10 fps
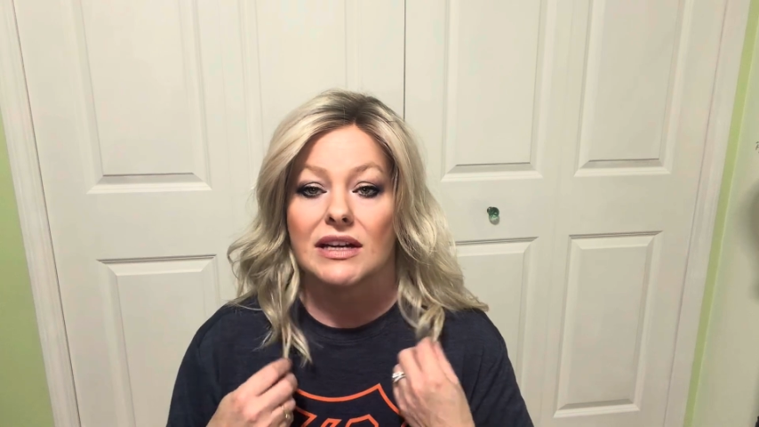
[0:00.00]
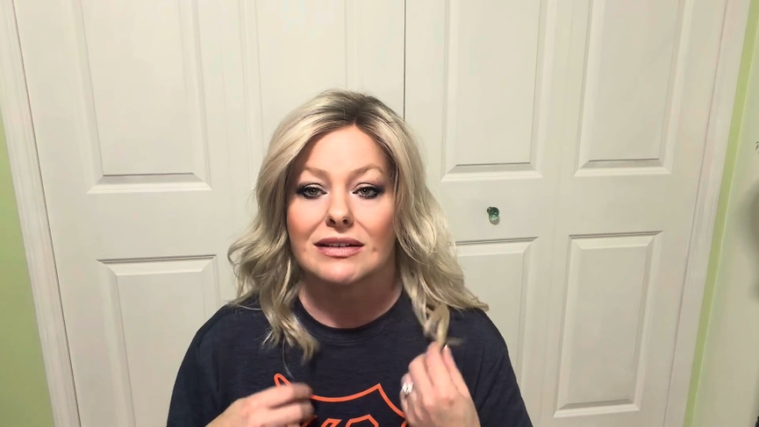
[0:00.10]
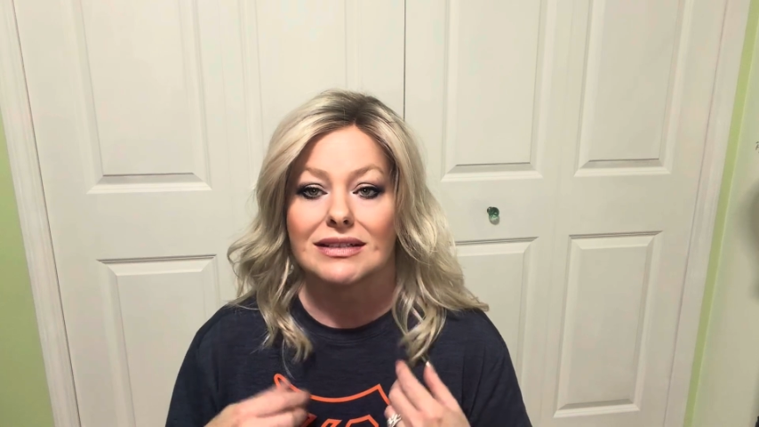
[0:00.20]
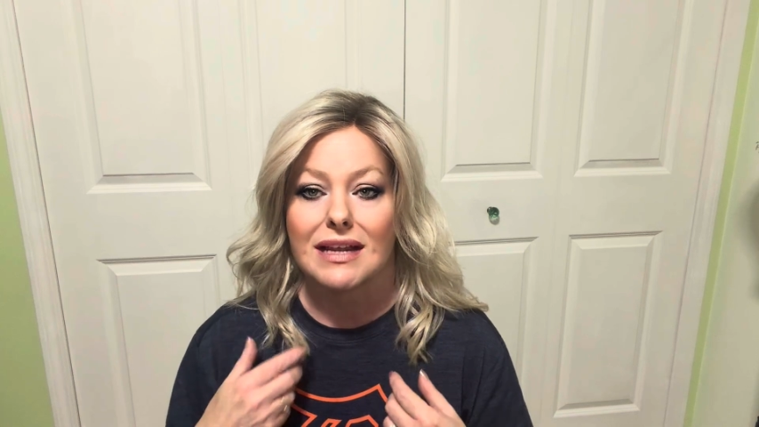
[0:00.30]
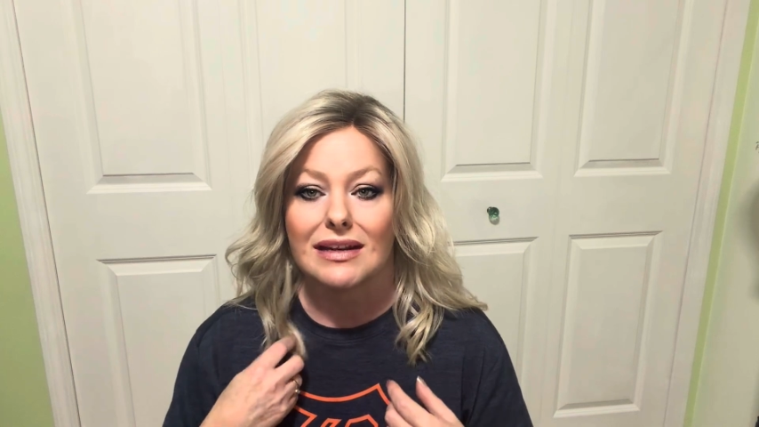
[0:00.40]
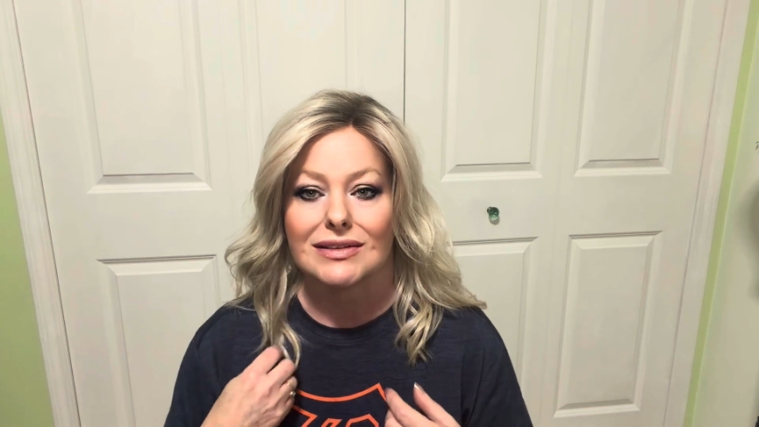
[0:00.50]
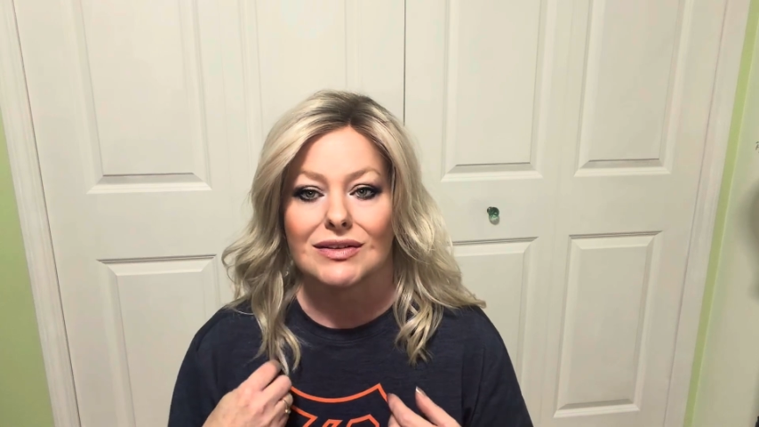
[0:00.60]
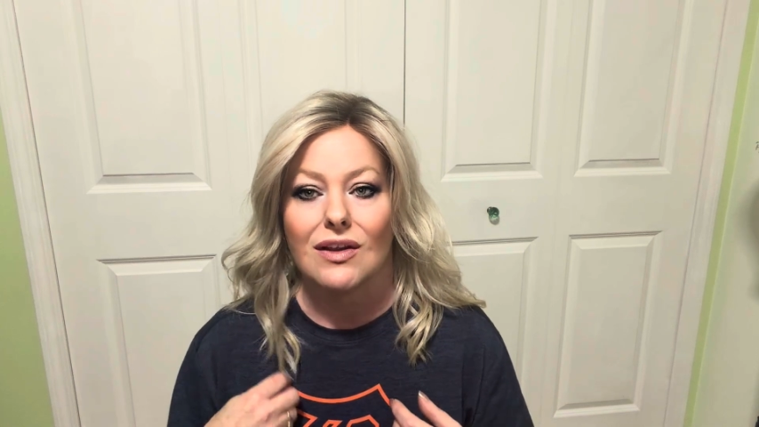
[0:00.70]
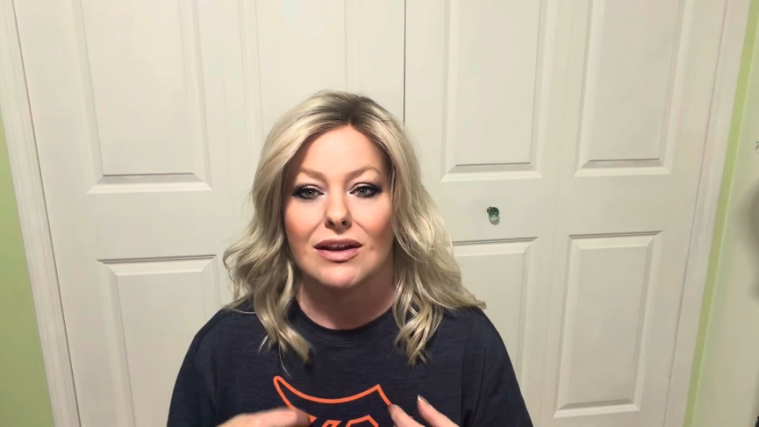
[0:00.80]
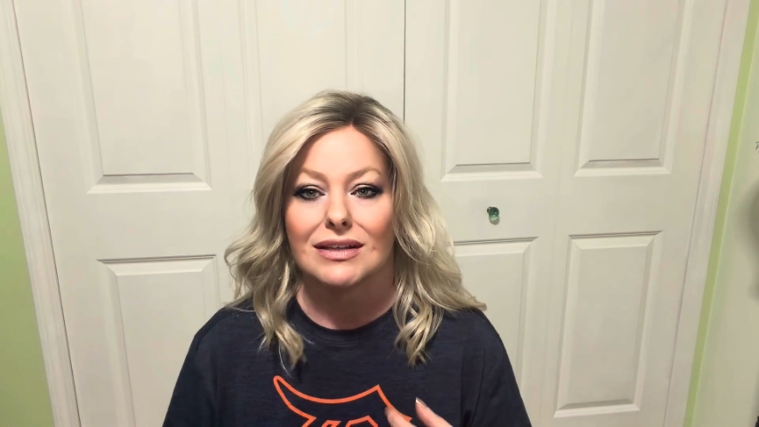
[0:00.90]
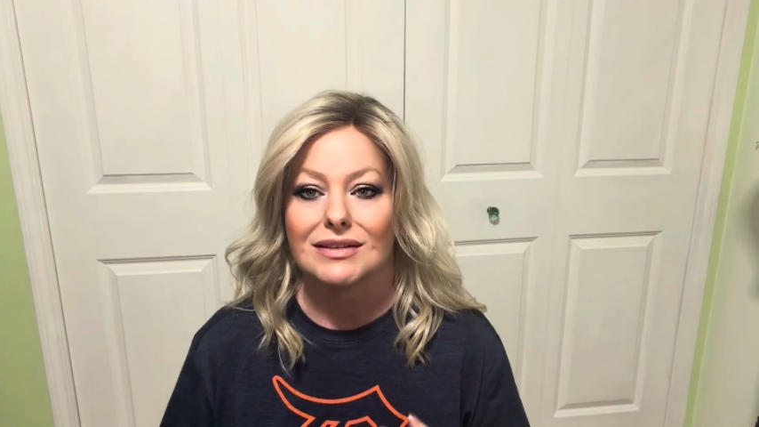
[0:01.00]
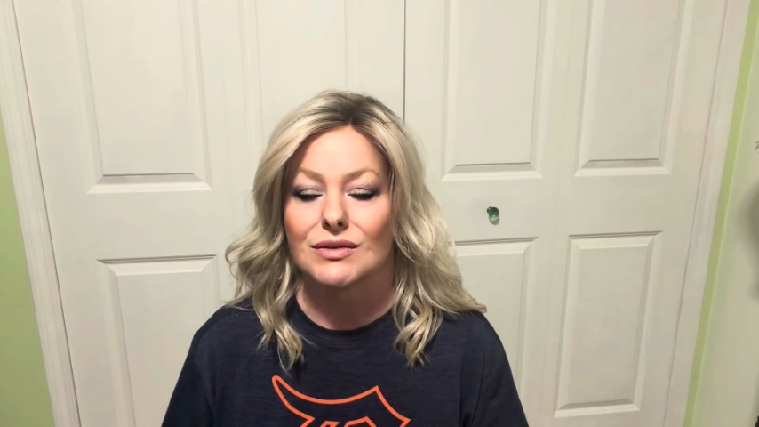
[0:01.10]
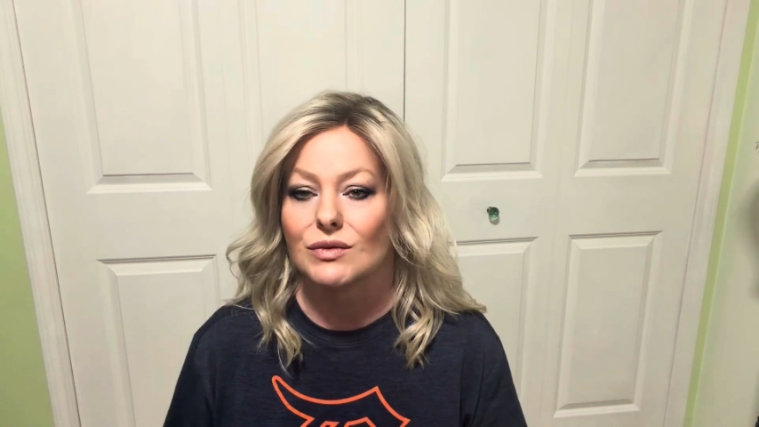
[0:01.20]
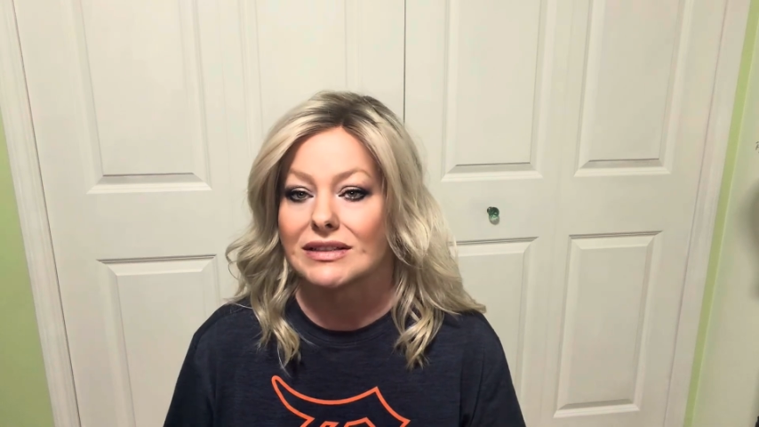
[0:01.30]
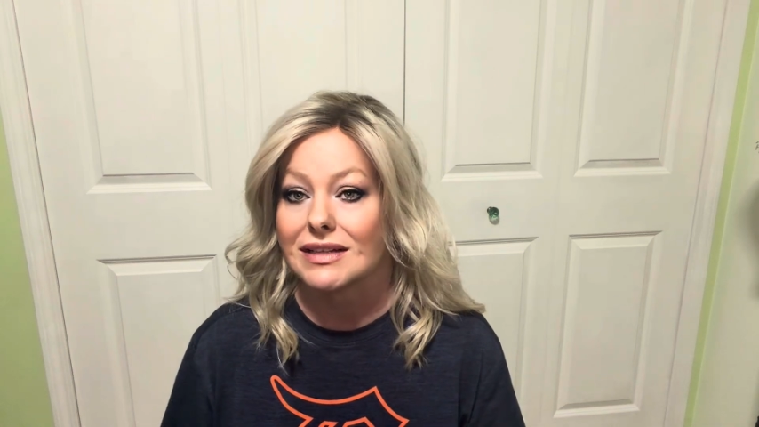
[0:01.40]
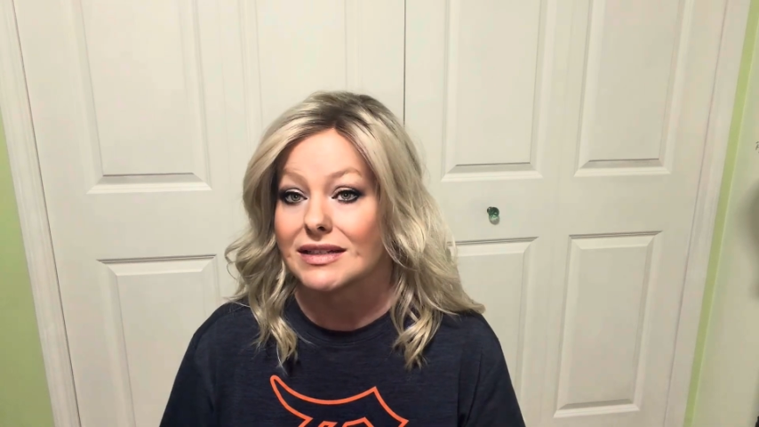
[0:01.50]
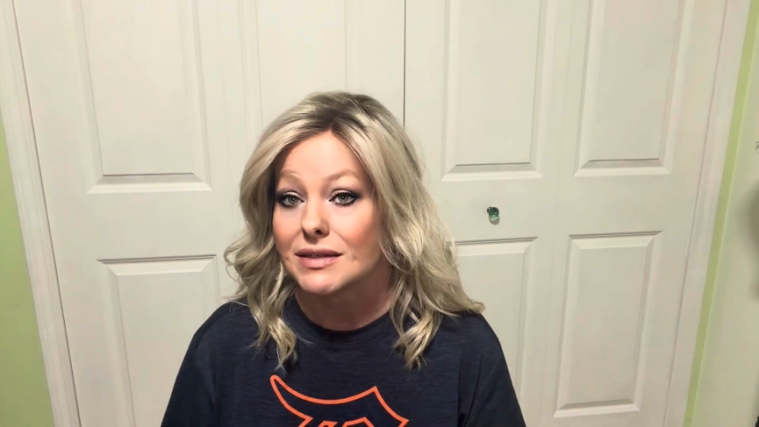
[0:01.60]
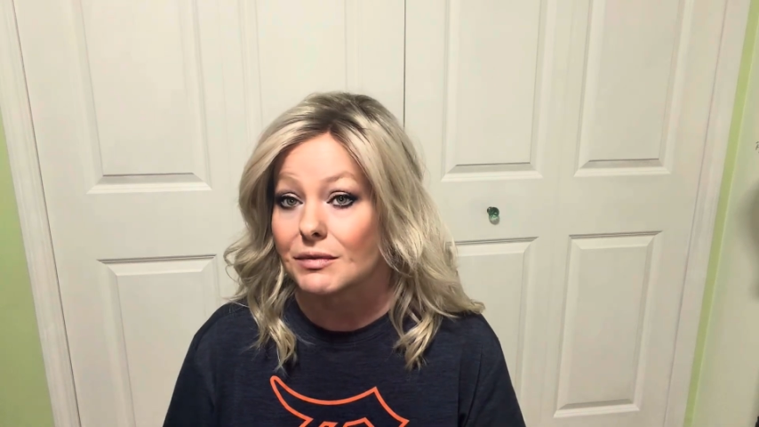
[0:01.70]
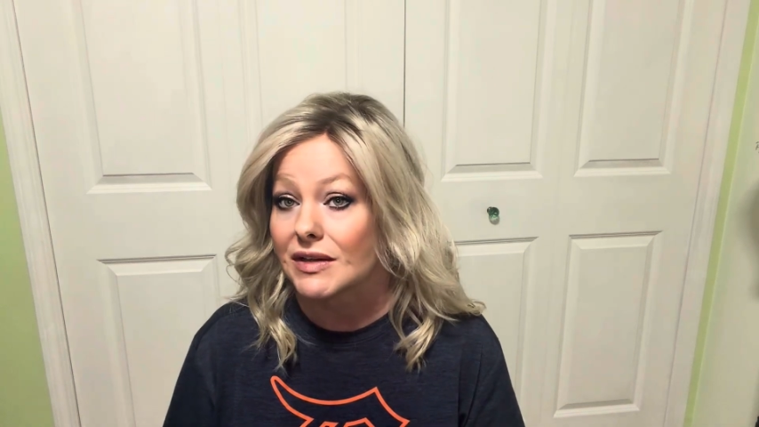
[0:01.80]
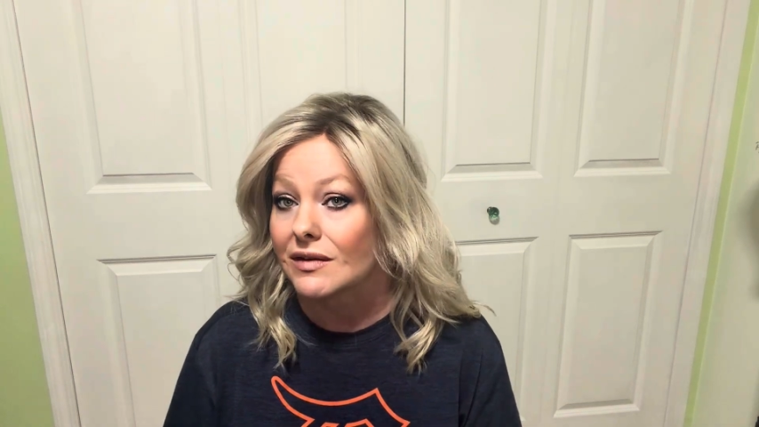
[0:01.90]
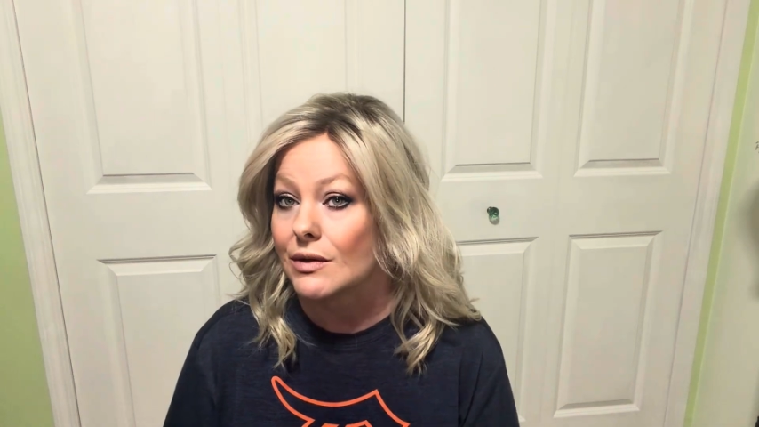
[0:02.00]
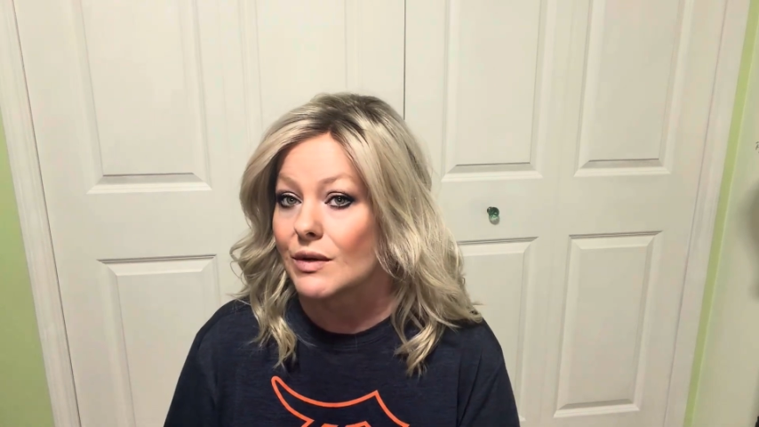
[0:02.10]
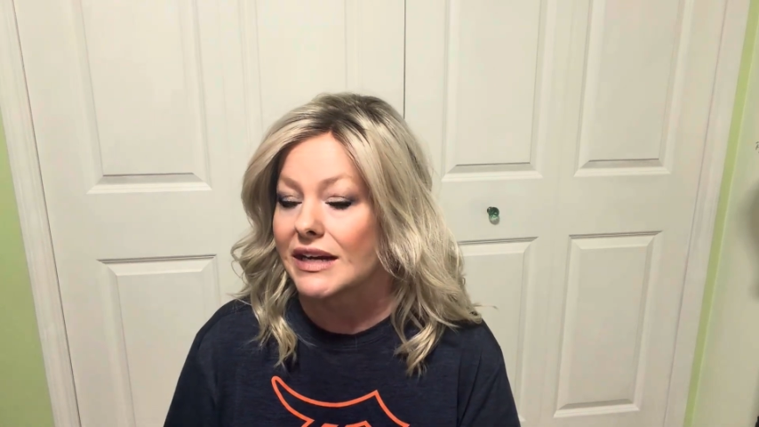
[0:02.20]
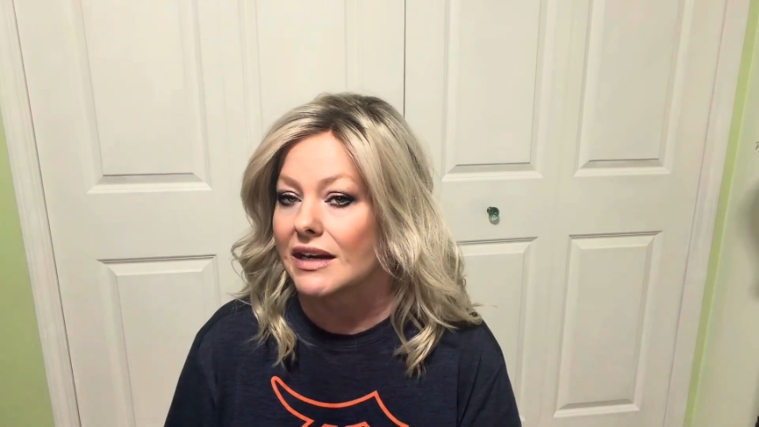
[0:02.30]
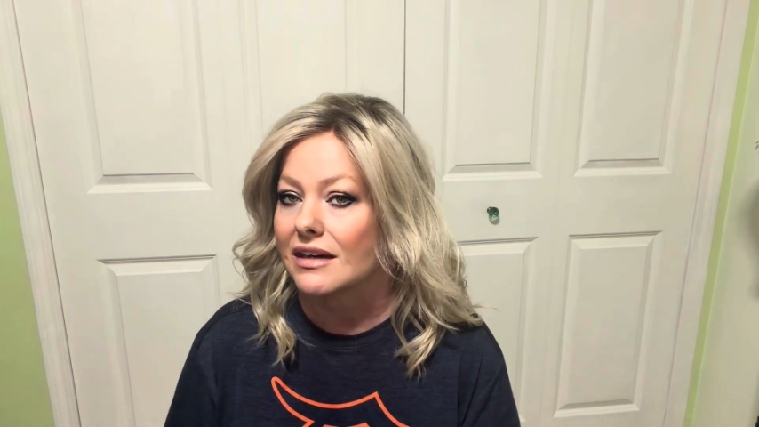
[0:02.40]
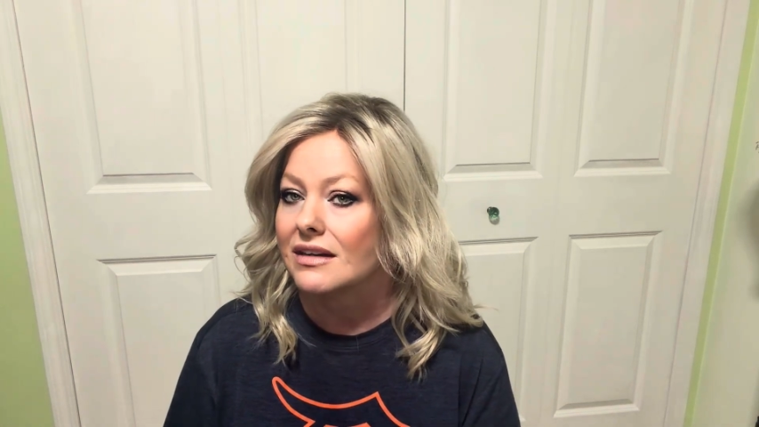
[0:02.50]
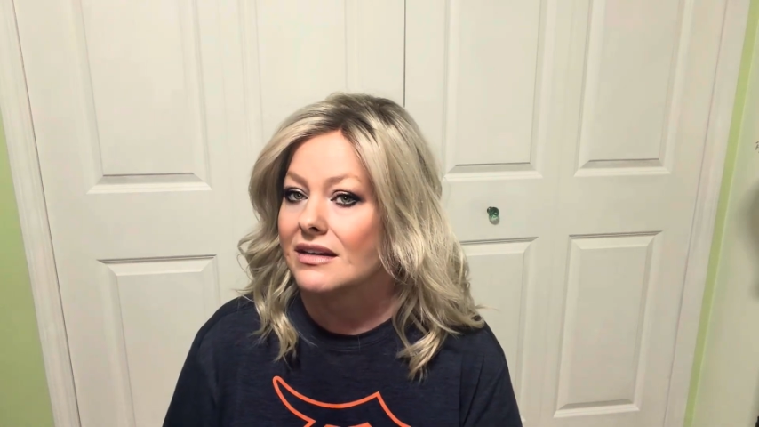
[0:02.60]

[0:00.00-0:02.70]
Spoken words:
It's not as long as the ones I typically wear.